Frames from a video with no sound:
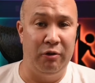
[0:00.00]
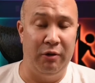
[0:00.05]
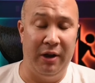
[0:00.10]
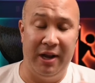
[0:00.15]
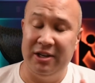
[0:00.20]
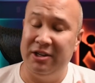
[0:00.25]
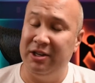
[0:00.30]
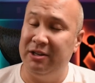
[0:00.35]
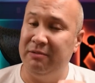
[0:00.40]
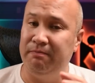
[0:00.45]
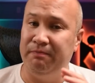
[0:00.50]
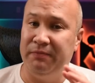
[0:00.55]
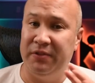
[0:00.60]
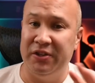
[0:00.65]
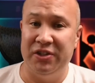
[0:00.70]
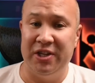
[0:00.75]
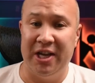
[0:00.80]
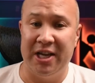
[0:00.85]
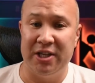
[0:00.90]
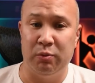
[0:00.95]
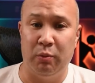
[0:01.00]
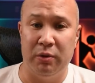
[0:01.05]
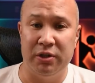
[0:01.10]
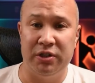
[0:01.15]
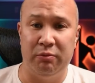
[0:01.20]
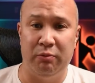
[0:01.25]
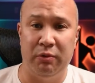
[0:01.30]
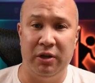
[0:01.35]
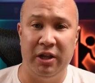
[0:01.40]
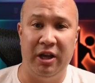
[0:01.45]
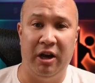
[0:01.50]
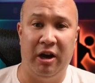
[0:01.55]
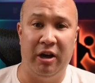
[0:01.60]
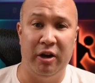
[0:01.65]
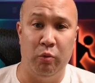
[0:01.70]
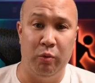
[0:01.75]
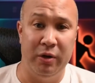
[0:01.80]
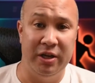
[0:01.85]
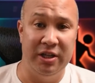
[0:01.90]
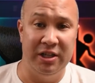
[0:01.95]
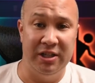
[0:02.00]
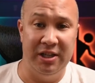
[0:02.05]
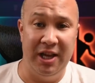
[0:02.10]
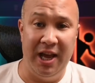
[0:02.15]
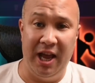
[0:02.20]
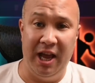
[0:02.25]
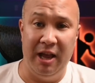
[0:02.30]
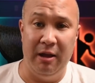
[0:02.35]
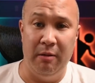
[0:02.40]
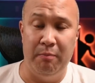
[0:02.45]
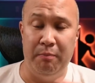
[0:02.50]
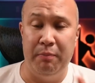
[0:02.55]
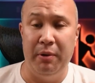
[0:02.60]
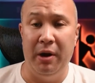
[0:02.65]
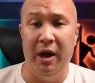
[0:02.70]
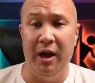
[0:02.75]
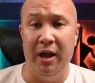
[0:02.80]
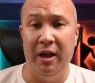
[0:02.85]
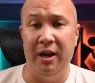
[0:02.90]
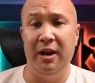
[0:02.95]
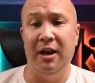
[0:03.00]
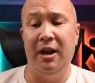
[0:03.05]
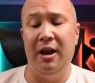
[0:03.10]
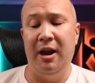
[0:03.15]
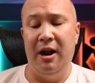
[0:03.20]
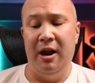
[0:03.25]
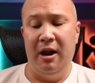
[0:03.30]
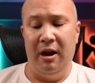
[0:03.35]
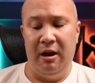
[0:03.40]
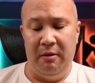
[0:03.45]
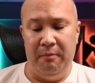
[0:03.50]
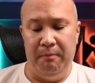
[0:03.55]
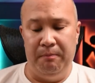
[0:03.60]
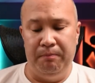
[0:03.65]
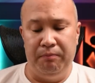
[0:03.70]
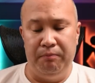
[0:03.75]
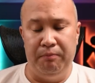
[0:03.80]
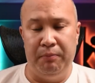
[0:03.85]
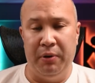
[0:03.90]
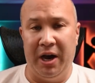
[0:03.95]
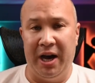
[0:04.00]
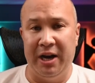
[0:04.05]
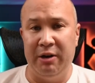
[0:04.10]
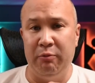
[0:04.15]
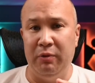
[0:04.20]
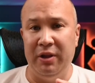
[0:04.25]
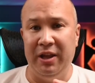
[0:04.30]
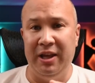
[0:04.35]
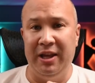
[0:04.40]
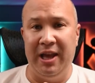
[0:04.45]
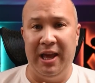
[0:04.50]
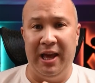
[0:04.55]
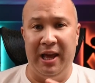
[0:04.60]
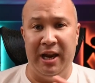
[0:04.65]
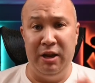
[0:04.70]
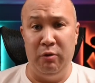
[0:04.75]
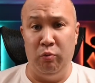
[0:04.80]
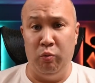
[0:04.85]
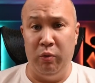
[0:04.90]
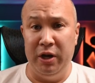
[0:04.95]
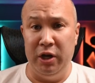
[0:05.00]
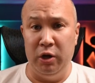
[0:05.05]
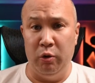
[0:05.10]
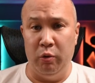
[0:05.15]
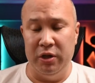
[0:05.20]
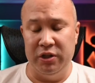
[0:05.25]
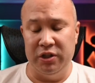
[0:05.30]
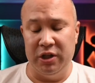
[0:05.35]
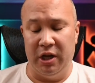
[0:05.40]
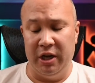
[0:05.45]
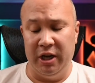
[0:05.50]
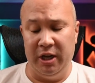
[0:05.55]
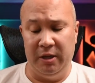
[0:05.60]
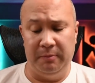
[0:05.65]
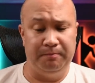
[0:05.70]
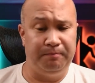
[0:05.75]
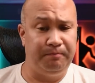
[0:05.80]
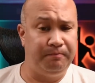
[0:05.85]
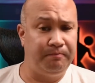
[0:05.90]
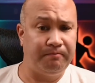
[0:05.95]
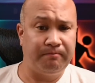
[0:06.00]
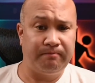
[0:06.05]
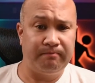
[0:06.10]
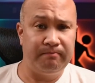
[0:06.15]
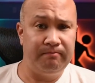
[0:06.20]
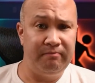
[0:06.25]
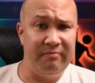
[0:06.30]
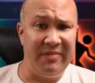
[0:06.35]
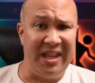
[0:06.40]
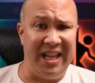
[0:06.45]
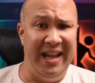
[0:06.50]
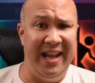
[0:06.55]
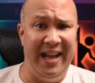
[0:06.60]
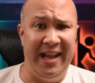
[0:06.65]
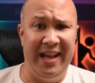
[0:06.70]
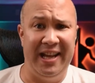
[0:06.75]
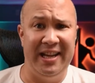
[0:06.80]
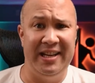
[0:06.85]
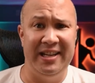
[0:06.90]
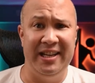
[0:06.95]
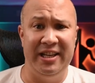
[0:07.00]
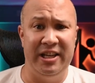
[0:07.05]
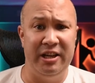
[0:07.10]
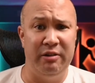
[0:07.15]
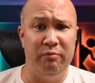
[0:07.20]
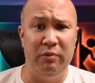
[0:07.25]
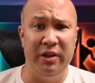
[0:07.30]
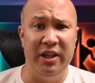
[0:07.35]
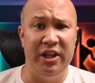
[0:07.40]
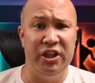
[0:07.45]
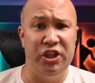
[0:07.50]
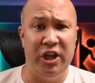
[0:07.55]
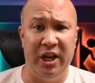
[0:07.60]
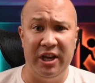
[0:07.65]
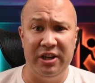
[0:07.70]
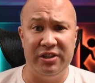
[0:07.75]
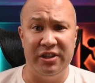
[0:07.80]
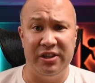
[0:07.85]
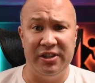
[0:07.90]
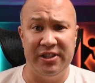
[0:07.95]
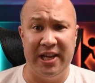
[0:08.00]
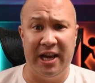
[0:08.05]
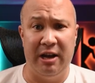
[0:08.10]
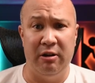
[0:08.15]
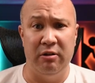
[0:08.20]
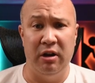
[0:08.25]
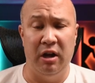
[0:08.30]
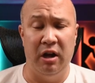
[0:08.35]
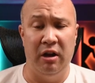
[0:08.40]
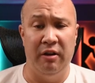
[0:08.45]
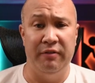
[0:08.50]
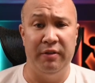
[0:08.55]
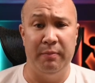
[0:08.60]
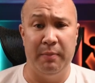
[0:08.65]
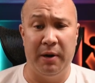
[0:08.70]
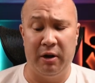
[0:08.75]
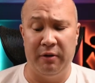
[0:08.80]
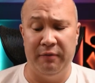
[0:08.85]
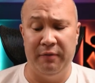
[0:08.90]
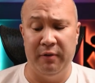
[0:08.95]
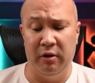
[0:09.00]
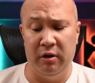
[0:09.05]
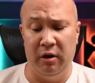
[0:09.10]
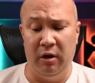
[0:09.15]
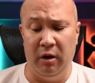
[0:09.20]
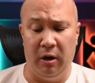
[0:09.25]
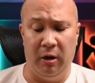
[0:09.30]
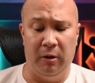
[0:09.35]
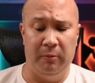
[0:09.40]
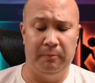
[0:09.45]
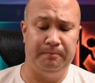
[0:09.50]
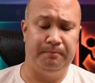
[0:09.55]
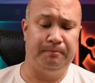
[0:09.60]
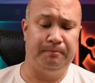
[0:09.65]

Granted, the test wasn't really on a windy day, but I didn't really get any wind noise on it, and it didn't really change the sound of the microphone at all.